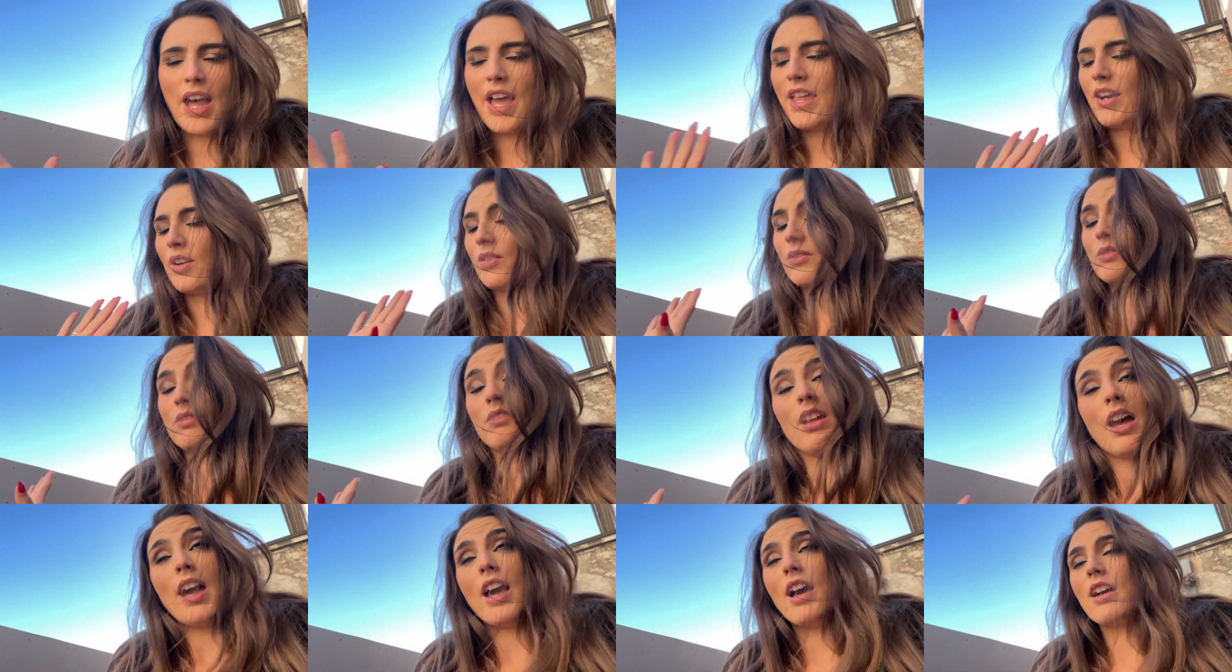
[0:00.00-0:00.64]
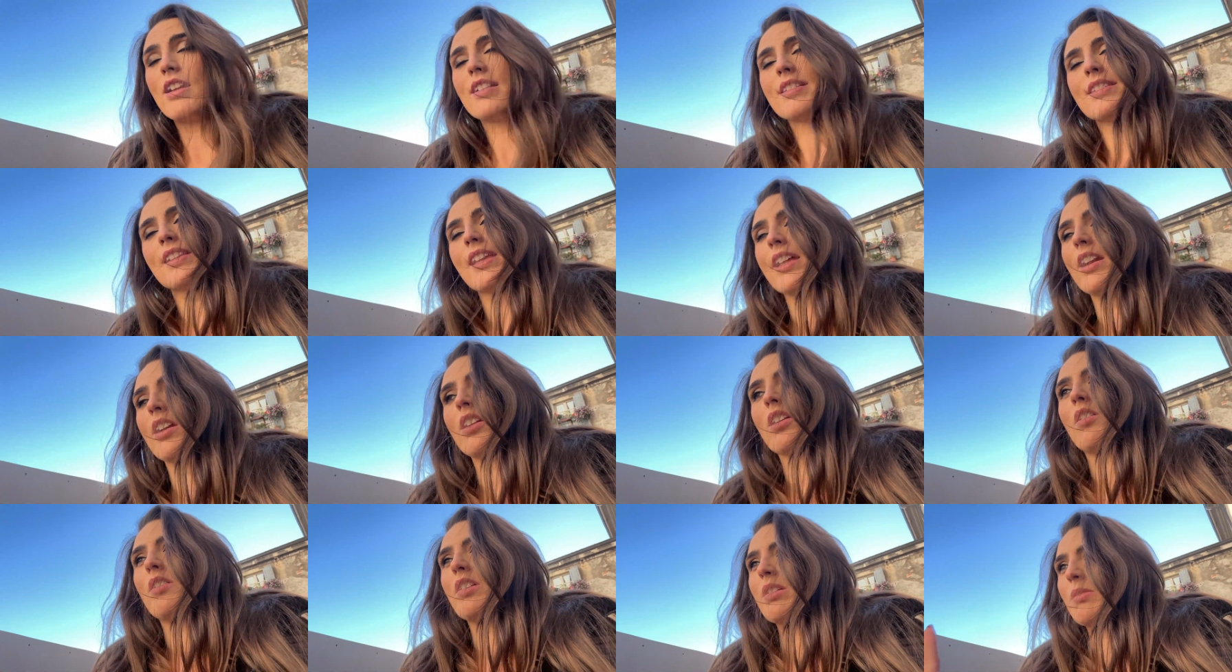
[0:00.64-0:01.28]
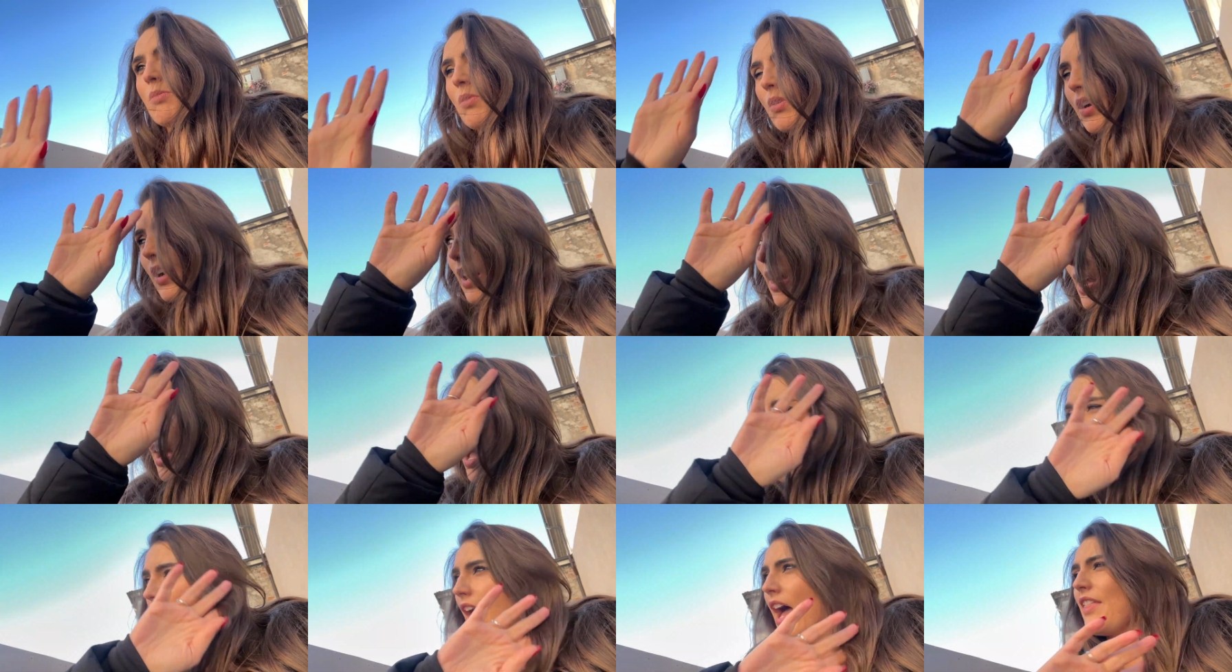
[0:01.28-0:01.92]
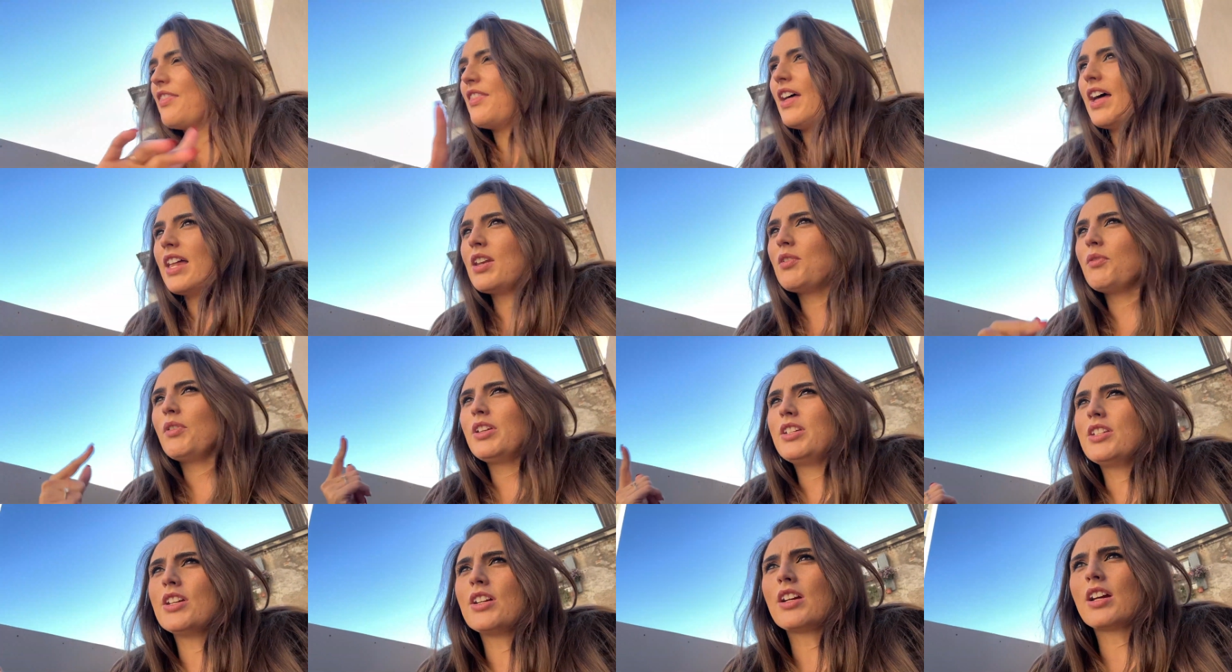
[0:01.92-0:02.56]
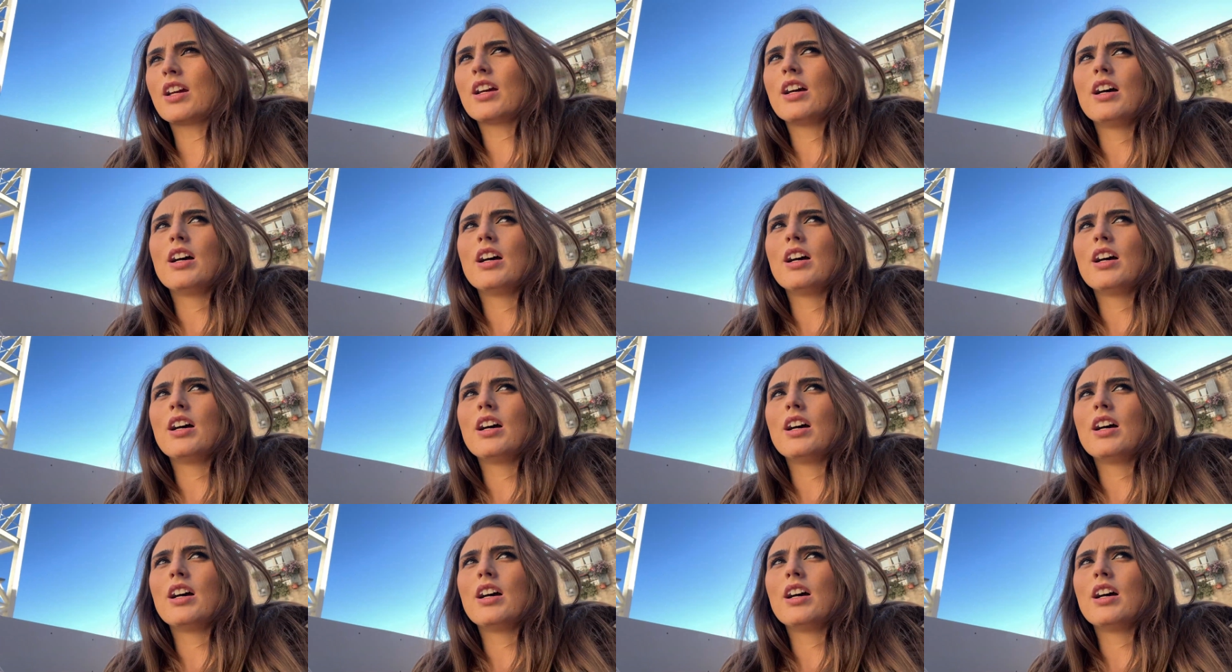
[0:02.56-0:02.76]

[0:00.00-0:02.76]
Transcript: I don't know anymore. And then we took